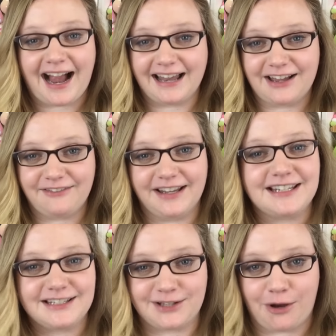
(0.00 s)
I love
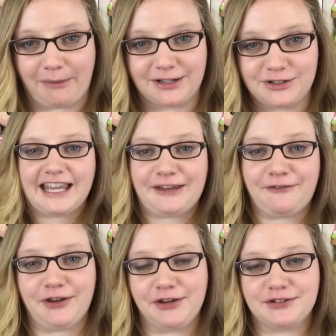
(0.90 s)
it so much.
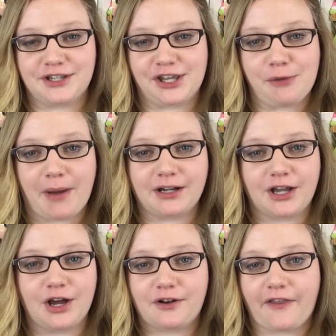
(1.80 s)
If you use the coupon
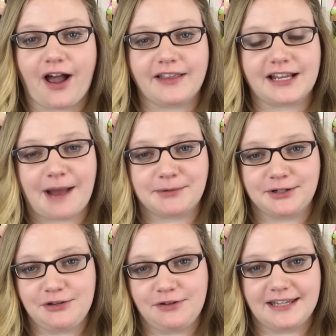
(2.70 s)
code the
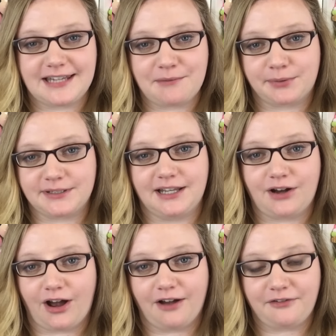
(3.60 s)
hollycopter, you get 10%
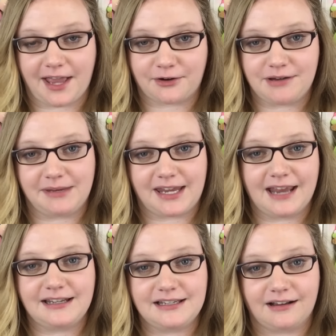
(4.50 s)
off at
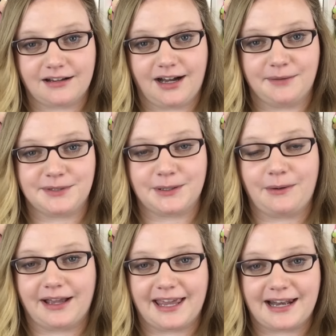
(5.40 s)
creamiicandy.com.
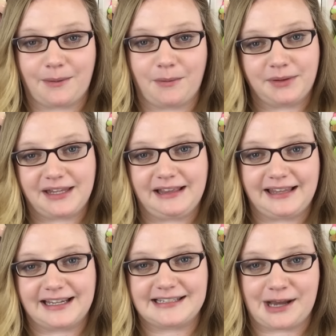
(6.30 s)
So again, I will put the
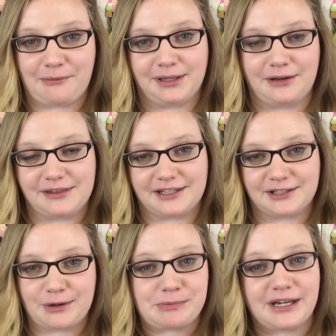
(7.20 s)
link down below in the
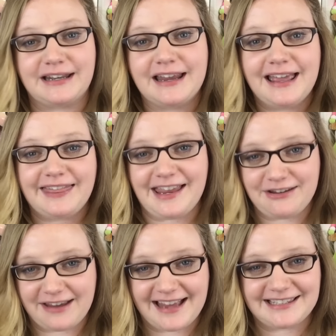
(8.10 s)
description. Thank
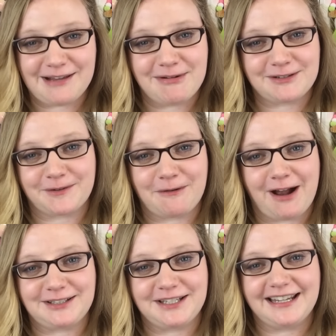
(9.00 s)
you guys so much for
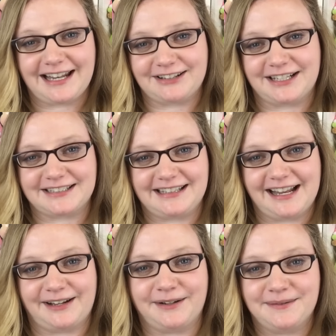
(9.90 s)
watching, and I'll talk to you
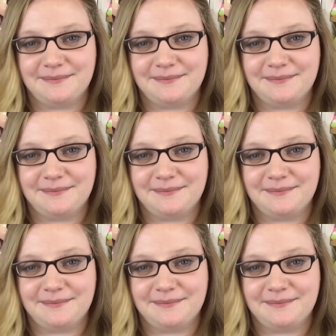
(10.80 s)
later.